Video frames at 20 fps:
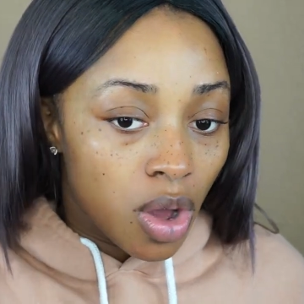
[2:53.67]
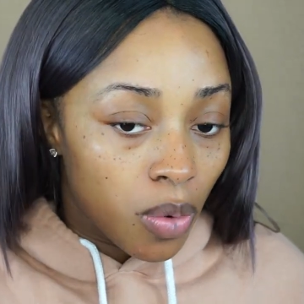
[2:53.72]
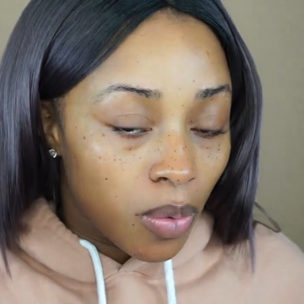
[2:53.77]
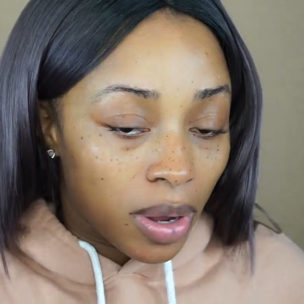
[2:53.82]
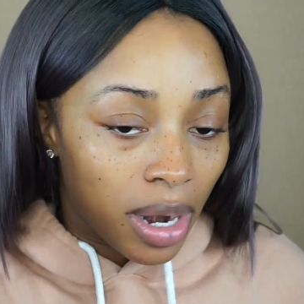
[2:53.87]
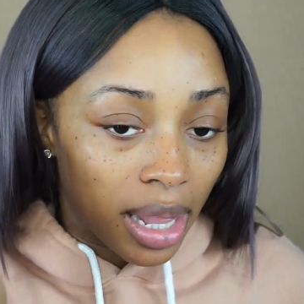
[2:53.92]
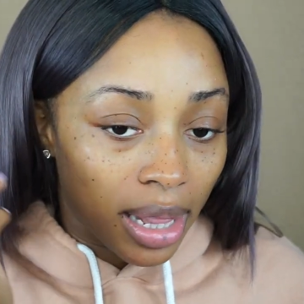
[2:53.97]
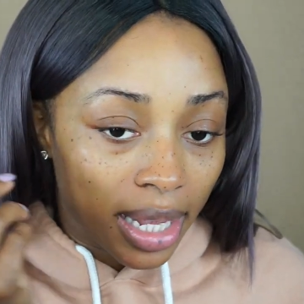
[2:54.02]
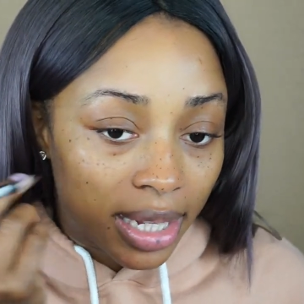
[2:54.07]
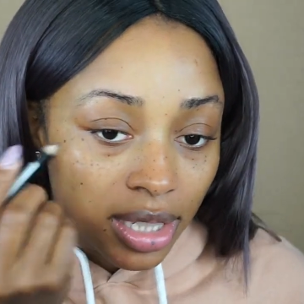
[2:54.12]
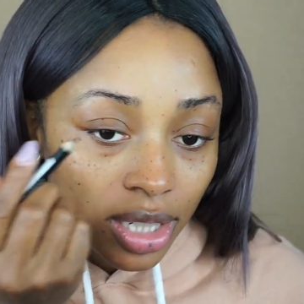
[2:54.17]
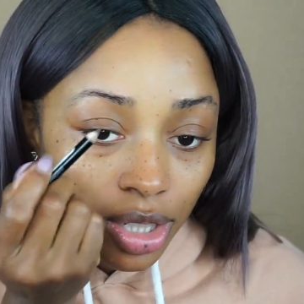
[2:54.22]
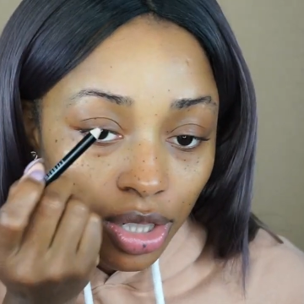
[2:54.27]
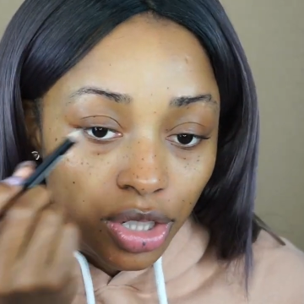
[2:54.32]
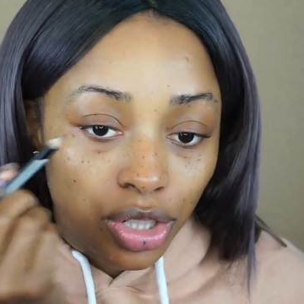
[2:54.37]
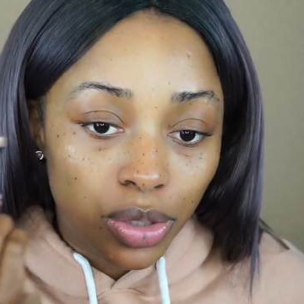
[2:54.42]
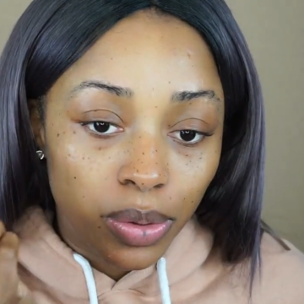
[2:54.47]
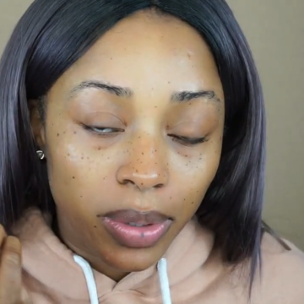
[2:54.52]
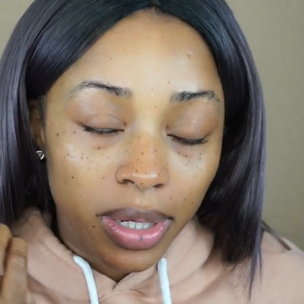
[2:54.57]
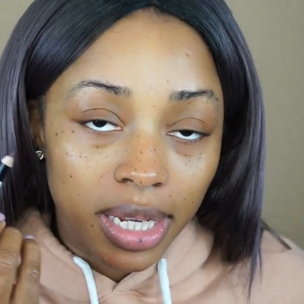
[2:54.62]
What I like to
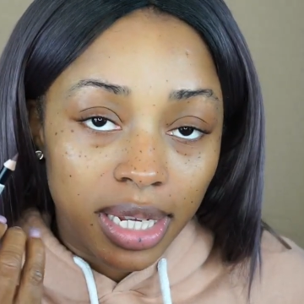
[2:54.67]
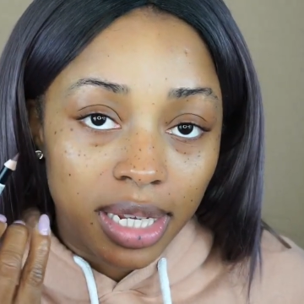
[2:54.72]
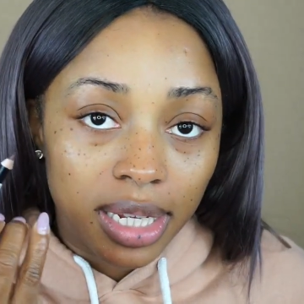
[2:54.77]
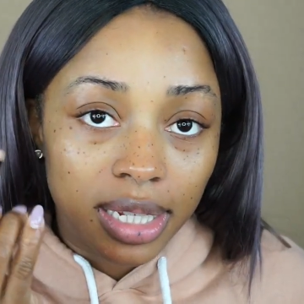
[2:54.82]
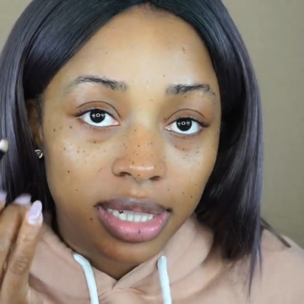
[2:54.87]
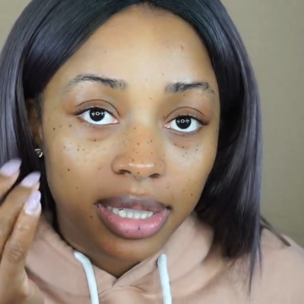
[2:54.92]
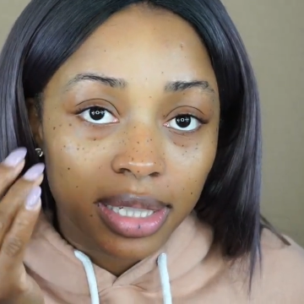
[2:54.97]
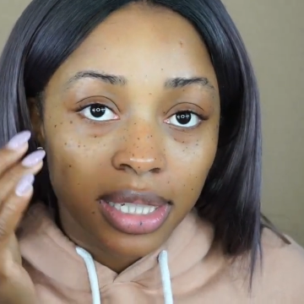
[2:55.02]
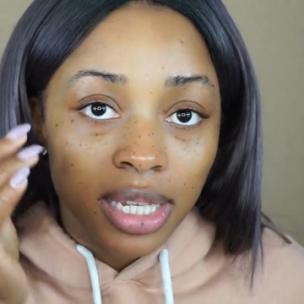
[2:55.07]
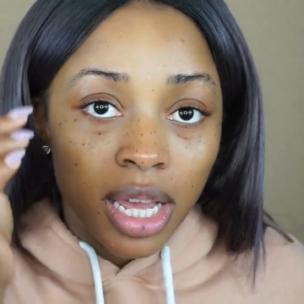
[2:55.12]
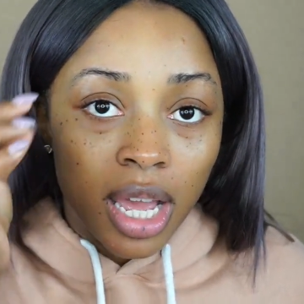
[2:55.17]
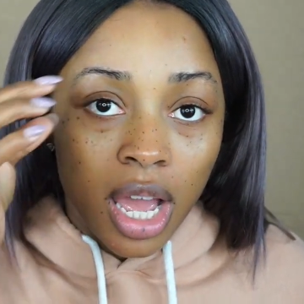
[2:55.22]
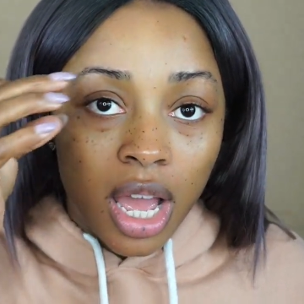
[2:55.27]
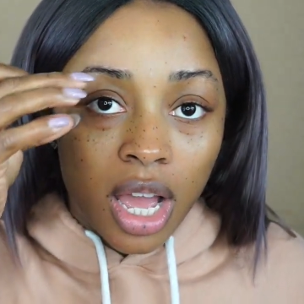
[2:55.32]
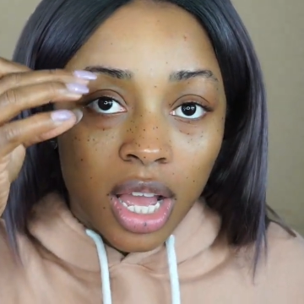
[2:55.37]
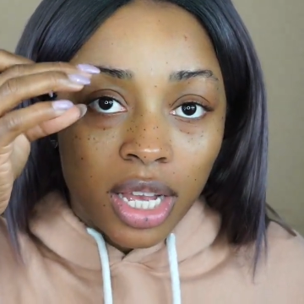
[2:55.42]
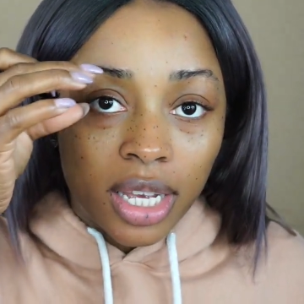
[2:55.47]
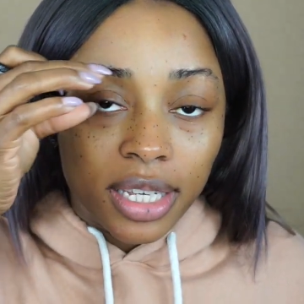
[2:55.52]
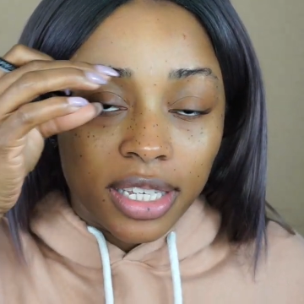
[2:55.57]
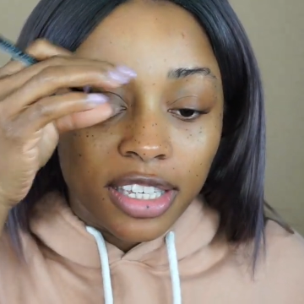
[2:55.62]
do is
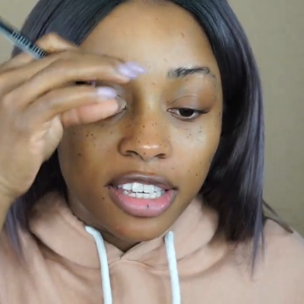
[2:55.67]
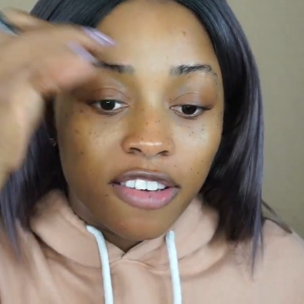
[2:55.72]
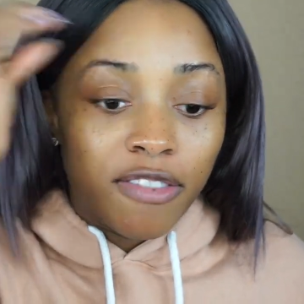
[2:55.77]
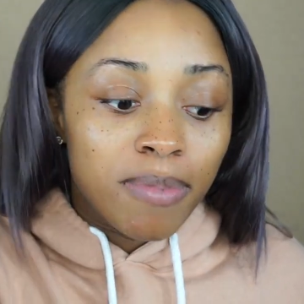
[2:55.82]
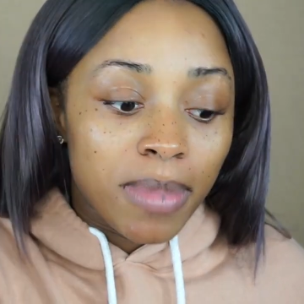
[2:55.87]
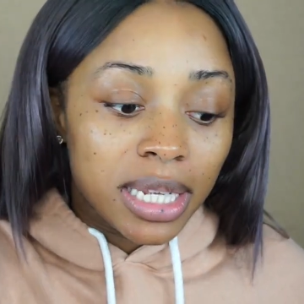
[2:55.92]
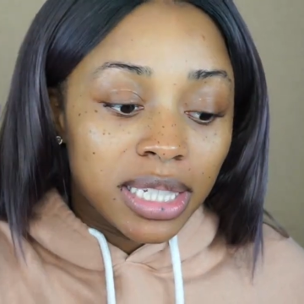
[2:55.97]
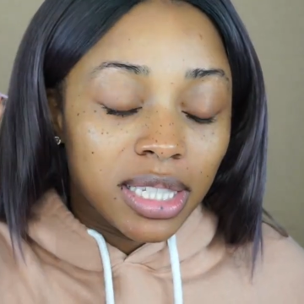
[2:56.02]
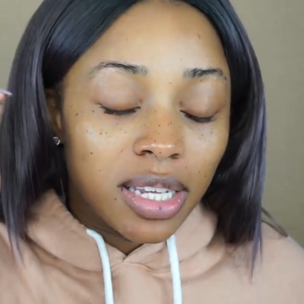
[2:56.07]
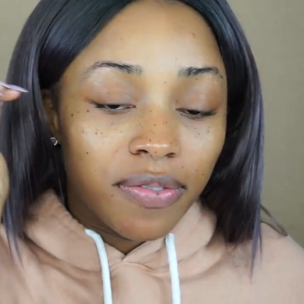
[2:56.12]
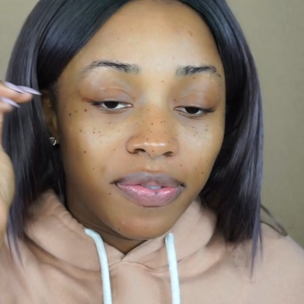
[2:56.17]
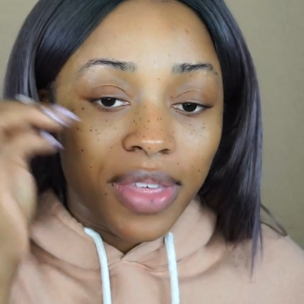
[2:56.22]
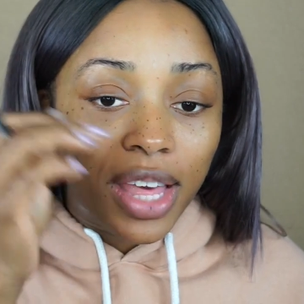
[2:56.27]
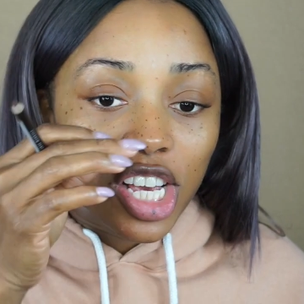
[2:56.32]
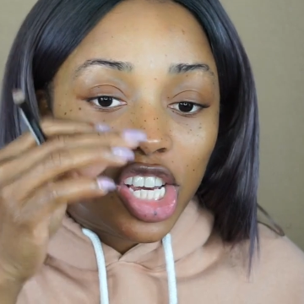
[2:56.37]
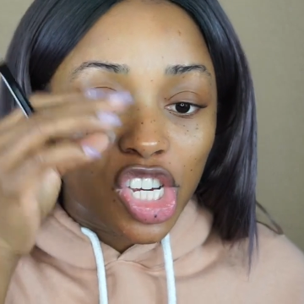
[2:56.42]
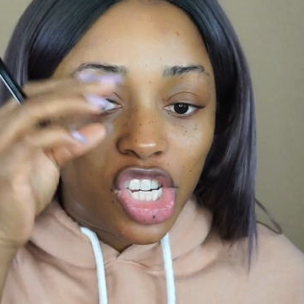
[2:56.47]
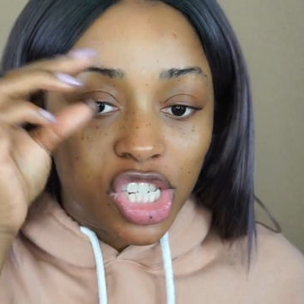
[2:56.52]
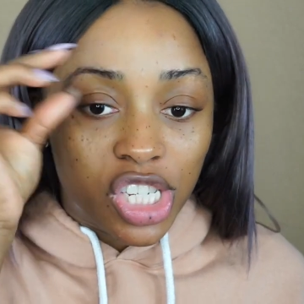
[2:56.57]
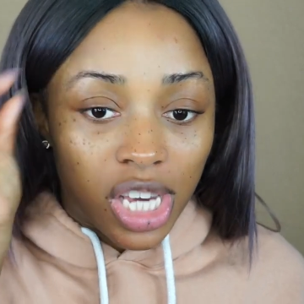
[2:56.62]
give myself
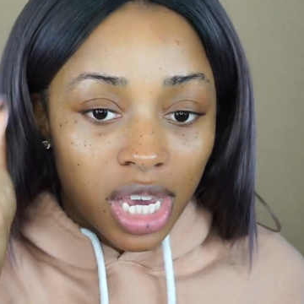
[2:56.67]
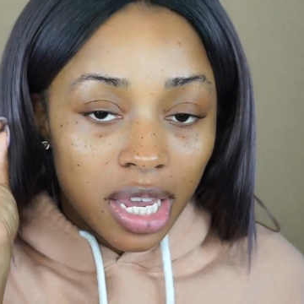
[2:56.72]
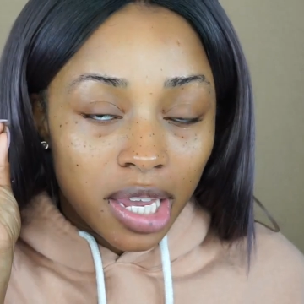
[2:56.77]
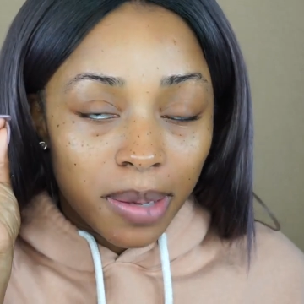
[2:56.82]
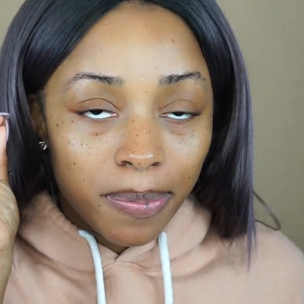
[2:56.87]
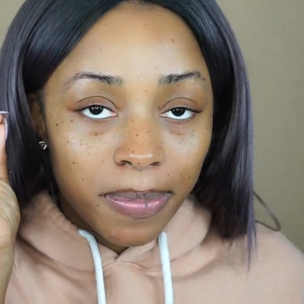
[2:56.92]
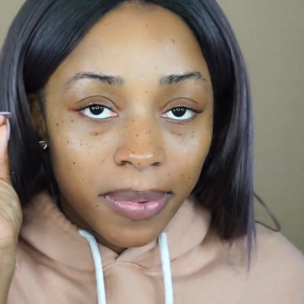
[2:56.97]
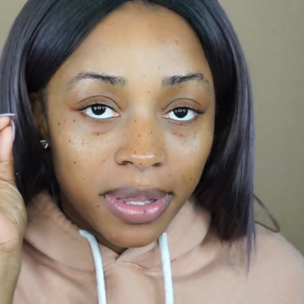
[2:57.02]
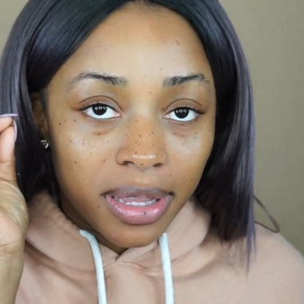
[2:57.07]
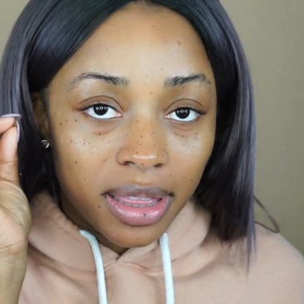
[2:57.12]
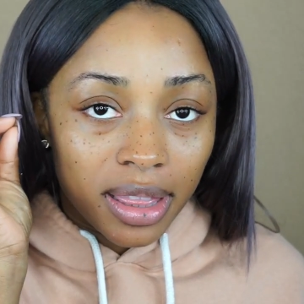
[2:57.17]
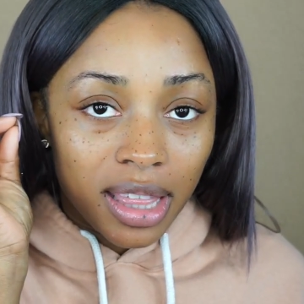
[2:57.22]
that shape